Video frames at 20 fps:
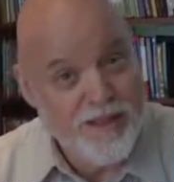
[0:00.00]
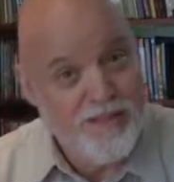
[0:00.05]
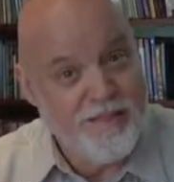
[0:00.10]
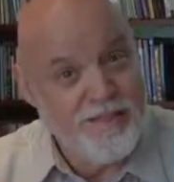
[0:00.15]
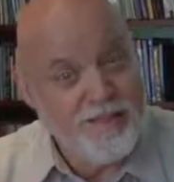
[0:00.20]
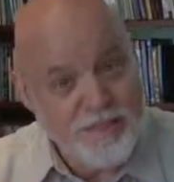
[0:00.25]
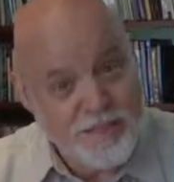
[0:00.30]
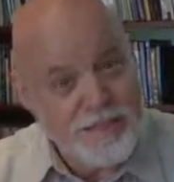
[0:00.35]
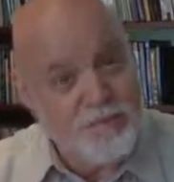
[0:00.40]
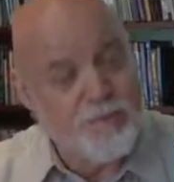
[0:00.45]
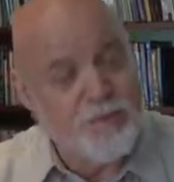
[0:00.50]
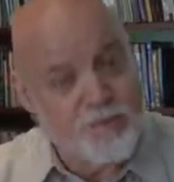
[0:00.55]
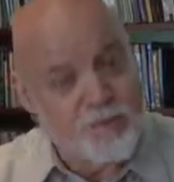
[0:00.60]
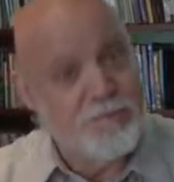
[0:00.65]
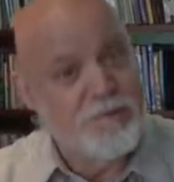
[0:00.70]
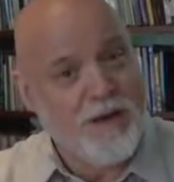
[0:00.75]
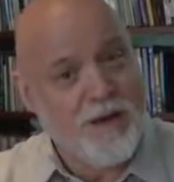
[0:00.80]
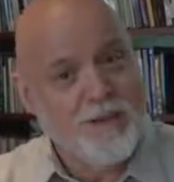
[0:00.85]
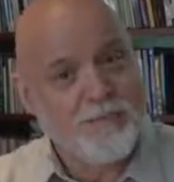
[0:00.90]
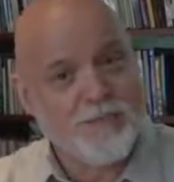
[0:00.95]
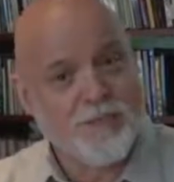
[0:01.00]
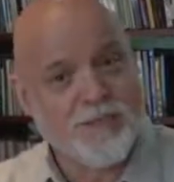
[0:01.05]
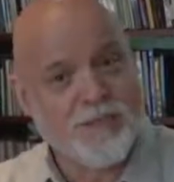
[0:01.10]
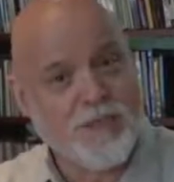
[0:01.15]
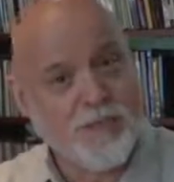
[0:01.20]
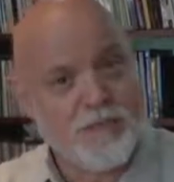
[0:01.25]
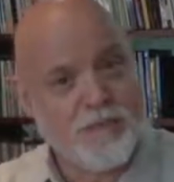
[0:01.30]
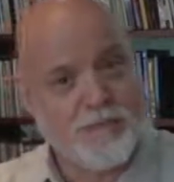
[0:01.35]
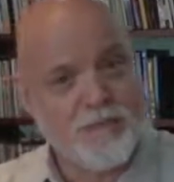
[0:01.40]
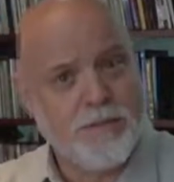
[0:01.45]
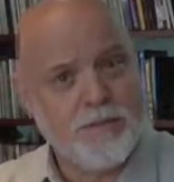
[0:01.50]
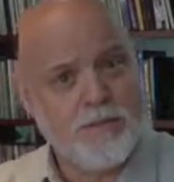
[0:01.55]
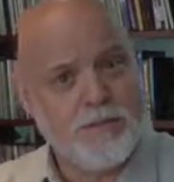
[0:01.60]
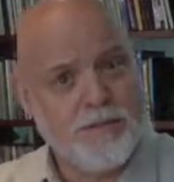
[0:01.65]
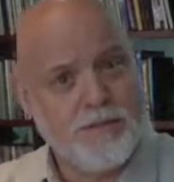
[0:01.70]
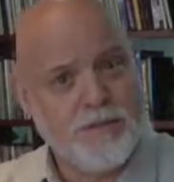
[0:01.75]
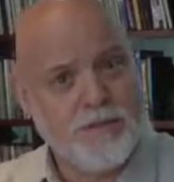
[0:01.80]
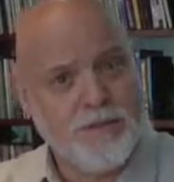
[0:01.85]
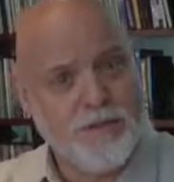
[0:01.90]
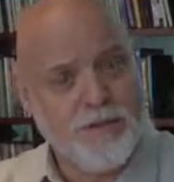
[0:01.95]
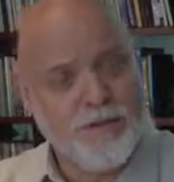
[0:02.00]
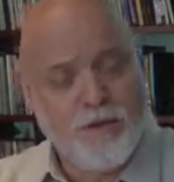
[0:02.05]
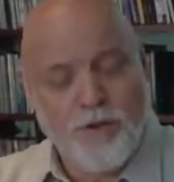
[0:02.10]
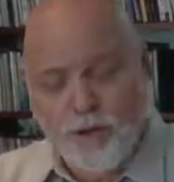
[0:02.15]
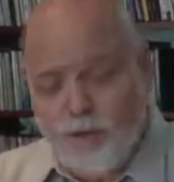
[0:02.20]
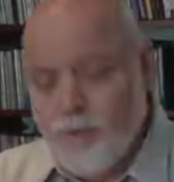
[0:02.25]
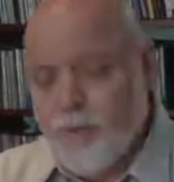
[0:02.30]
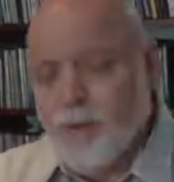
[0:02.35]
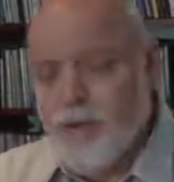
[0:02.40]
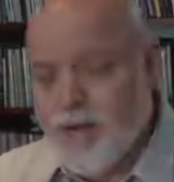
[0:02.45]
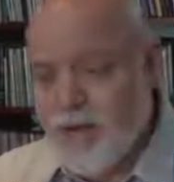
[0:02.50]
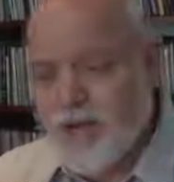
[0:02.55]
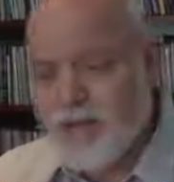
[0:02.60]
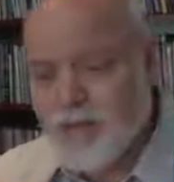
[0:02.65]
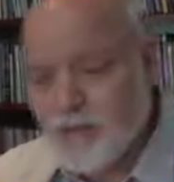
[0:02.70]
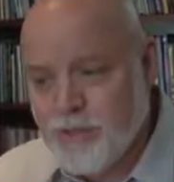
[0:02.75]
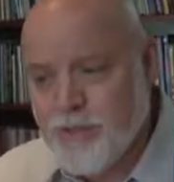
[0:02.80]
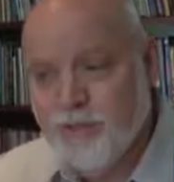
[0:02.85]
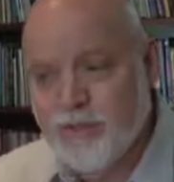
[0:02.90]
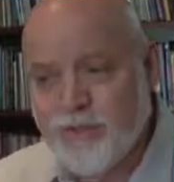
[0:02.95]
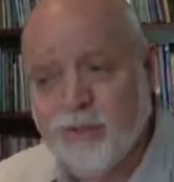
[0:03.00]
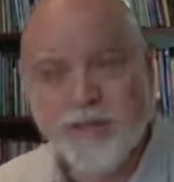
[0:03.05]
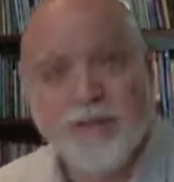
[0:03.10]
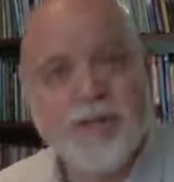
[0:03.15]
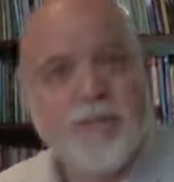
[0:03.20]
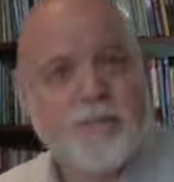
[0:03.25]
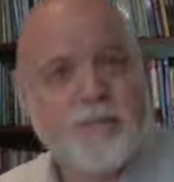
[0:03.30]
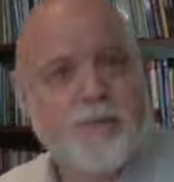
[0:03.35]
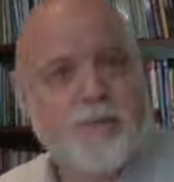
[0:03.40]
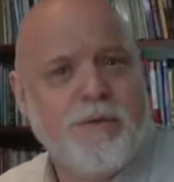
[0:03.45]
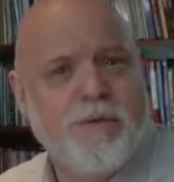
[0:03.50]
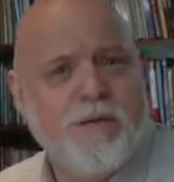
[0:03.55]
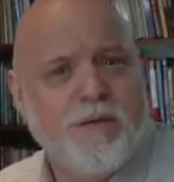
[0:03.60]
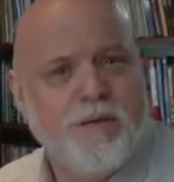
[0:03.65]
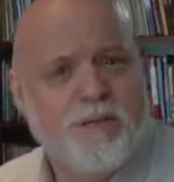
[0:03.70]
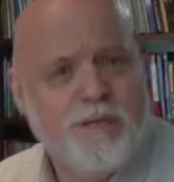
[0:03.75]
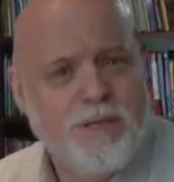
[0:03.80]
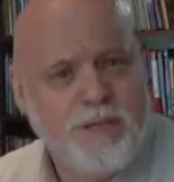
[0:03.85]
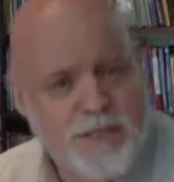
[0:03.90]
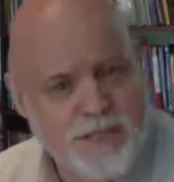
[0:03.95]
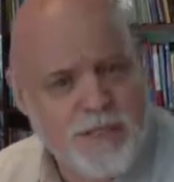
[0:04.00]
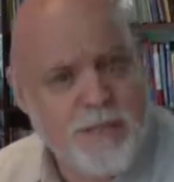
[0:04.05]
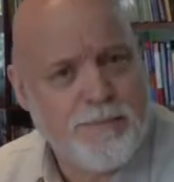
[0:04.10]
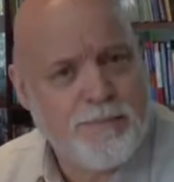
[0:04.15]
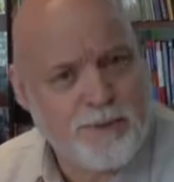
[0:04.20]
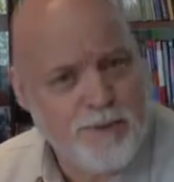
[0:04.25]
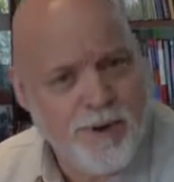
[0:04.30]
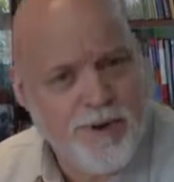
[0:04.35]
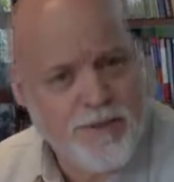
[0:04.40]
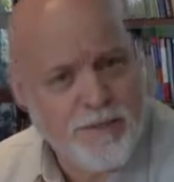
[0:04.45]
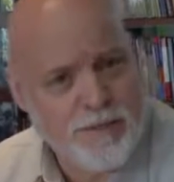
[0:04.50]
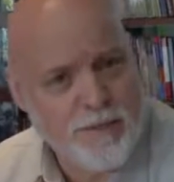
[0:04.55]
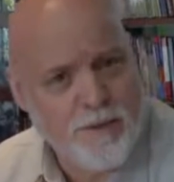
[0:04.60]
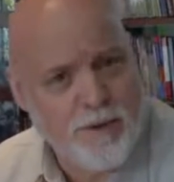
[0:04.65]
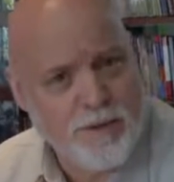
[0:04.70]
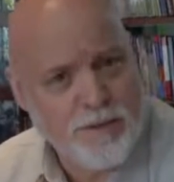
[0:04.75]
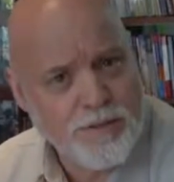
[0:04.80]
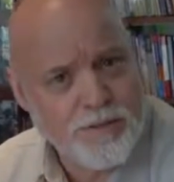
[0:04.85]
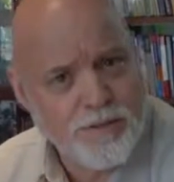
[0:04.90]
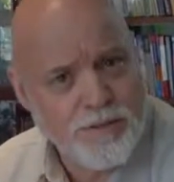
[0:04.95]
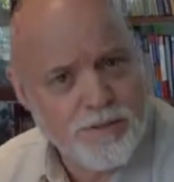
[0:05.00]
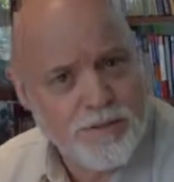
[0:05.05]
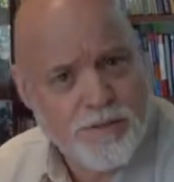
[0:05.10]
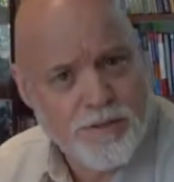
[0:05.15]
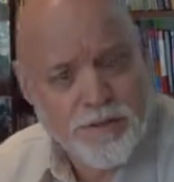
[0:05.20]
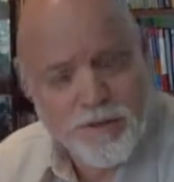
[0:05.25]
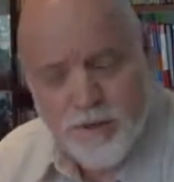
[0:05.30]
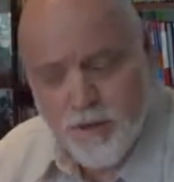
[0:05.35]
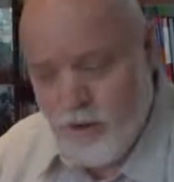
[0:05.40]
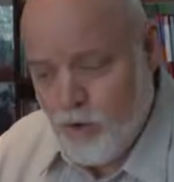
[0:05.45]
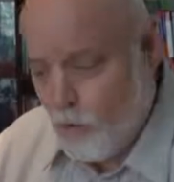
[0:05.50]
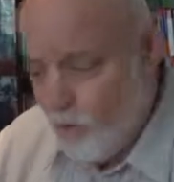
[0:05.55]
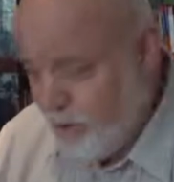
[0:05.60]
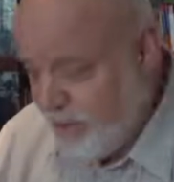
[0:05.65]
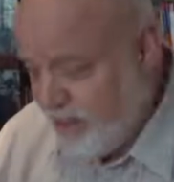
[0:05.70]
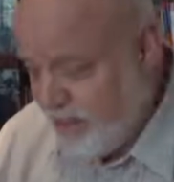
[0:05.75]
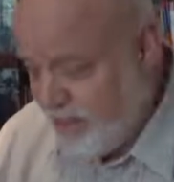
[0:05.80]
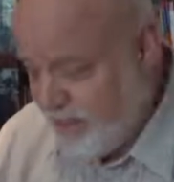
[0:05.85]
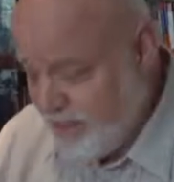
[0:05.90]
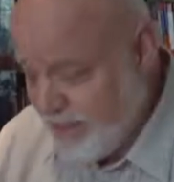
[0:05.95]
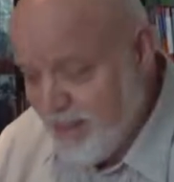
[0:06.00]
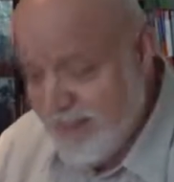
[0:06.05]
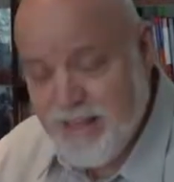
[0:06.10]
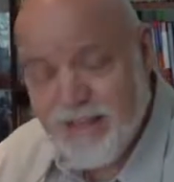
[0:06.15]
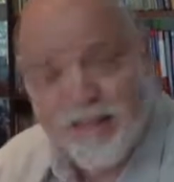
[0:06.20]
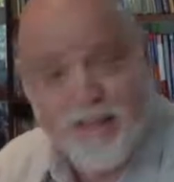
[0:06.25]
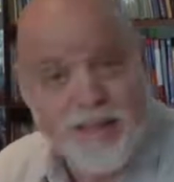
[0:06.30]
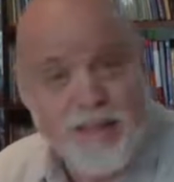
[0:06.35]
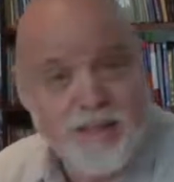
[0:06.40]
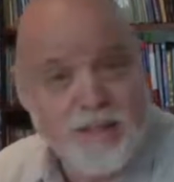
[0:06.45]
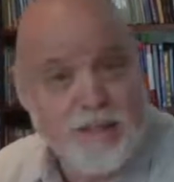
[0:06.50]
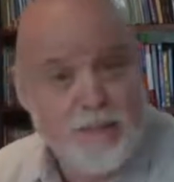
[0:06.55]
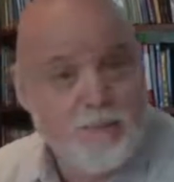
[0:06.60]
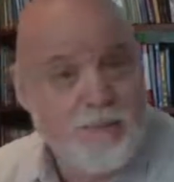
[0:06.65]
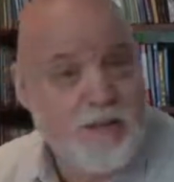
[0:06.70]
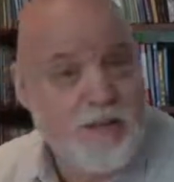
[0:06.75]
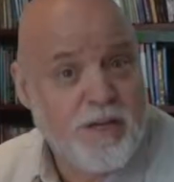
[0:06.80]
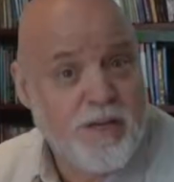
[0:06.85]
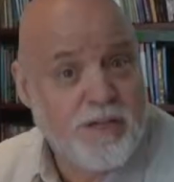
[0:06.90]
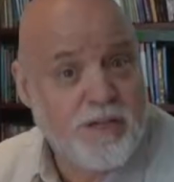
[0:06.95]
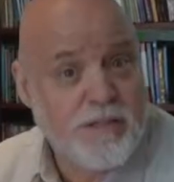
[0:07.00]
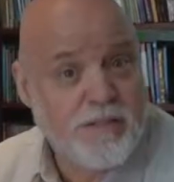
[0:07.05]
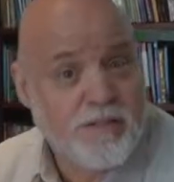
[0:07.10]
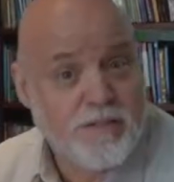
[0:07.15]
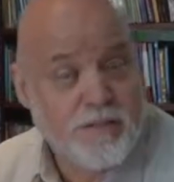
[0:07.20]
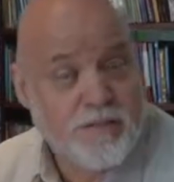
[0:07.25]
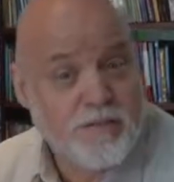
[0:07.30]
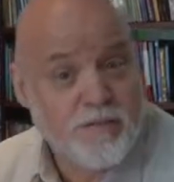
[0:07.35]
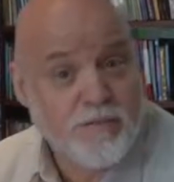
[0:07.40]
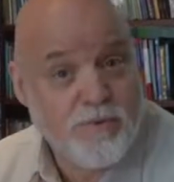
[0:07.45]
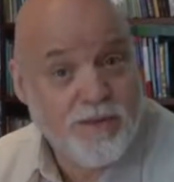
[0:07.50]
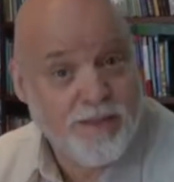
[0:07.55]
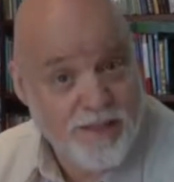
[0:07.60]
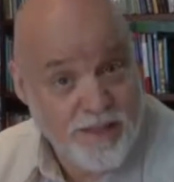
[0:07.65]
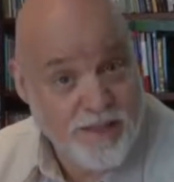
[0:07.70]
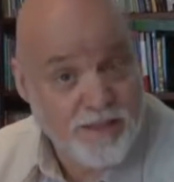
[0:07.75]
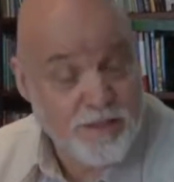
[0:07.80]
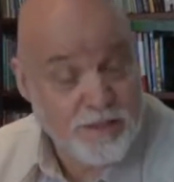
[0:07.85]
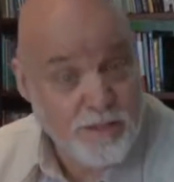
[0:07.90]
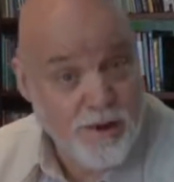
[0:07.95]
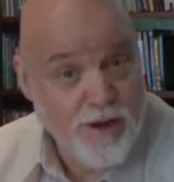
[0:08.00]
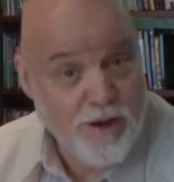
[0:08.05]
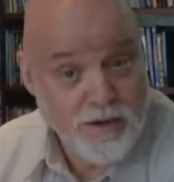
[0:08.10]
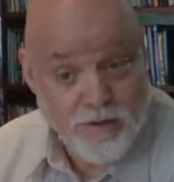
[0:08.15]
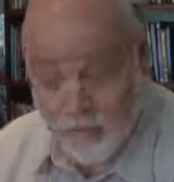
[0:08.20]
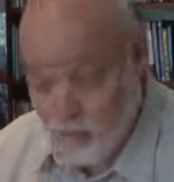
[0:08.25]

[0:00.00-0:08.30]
This is what the Bible says. You and I do things because it seems right to us. We think things because we think it's right.